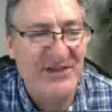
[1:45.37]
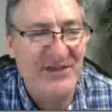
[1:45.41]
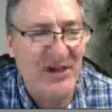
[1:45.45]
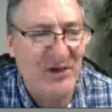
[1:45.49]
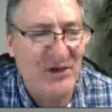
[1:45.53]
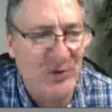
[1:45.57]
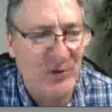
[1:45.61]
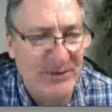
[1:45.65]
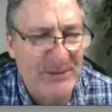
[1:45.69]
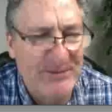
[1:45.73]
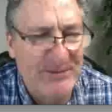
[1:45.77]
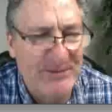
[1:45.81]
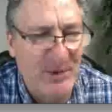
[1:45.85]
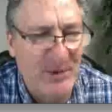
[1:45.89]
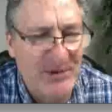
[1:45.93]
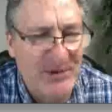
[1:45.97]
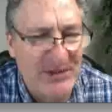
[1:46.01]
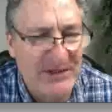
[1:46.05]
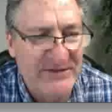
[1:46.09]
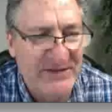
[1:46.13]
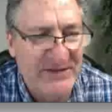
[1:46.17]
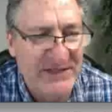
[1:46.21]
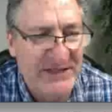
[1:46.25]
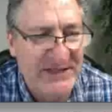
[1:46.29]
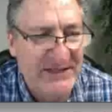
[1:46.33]
A crypto
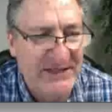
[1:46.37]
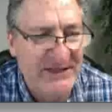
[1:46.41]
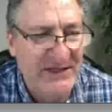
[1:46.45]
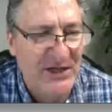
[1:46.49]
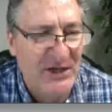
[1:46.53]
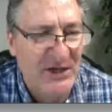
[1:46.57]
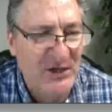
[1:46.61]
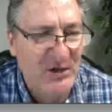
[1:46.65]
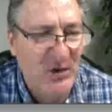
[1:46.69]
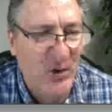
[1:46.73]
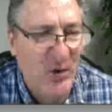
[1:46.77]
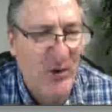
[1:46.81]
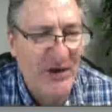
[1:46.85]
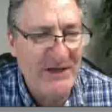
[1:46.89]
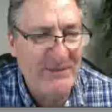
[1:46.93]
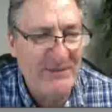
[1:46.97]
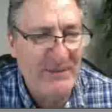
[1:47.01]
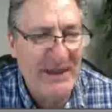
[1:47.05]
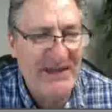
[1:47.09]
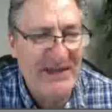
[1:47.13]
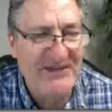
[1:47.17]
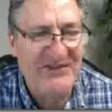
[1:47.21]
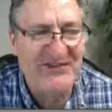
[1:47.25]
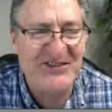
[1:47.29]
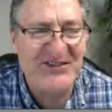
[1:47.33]
dividend,
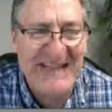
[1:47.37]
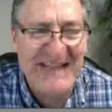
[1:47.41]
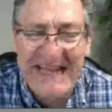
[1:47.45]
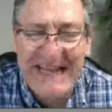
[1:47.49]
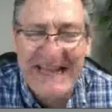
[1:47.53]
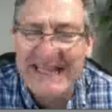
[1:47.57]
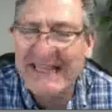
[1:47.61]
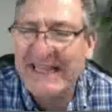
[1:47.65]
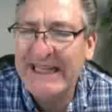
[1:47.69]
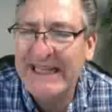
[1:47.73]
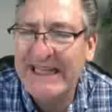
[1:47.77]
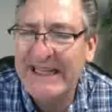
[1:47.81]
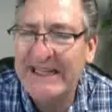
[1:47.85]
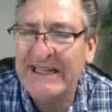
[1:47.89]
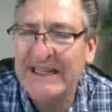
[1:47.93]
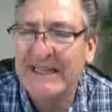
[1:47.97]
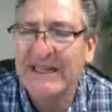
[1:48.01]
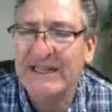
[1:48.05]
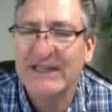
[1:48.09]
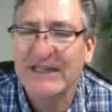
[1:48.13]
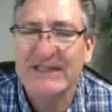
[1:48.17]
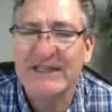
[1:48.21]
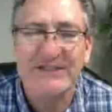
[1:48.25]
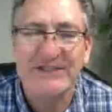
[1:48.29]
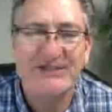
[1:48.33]
Coinbase staking
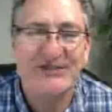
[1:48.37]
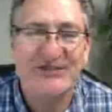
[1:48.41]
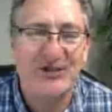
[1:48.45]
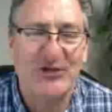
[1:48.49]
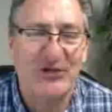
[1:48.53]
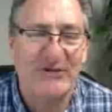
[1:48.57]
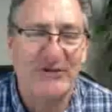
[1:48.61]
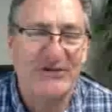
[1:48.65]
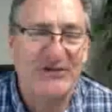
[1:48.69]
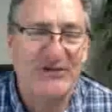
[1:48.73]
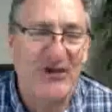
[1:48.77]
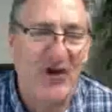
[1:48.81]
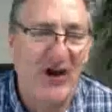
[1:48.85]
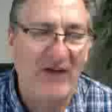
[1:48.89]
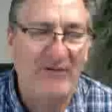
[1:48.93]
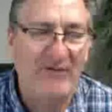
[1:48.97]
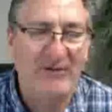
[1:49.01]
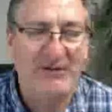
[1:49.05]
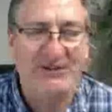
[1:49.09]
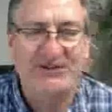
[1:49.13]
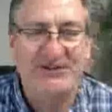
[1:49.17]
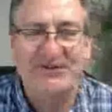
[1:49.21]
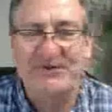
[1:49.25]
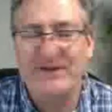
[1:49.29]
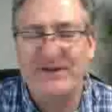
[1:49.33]
service
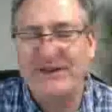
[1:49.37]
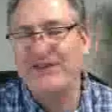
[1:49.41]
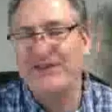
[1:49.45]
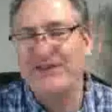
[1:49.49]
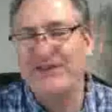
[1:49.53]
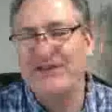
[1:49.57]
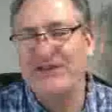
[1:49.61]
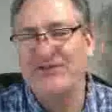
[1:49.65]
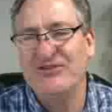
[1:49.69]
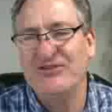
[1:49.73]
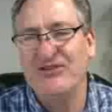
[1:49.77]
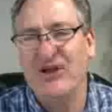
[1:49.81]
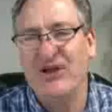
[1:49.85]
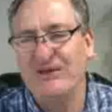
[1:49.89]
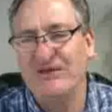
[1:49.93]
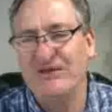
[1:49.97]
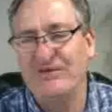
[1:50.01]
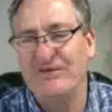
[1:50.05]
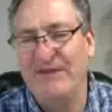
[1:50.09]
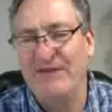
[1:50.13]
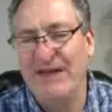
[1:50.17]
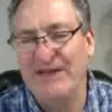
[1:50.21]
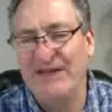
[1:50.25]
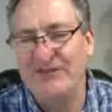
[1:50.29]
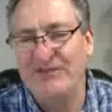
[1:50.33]
offers fixed income
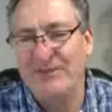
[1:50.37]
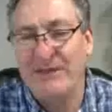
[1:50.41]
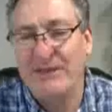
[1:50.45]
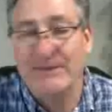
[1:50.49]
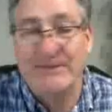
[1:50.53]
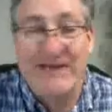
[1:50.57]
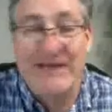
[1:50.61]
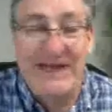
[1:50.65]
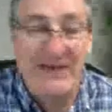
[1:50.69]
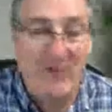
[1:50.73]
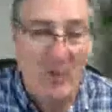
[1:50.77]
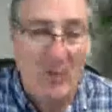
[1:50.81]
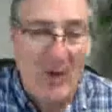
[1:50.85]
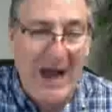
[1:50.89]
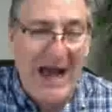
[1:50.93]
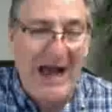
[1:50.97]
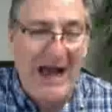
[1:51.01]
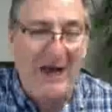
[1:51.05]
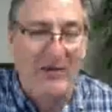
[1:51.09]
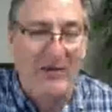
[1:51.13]
investment. I'm like, wow,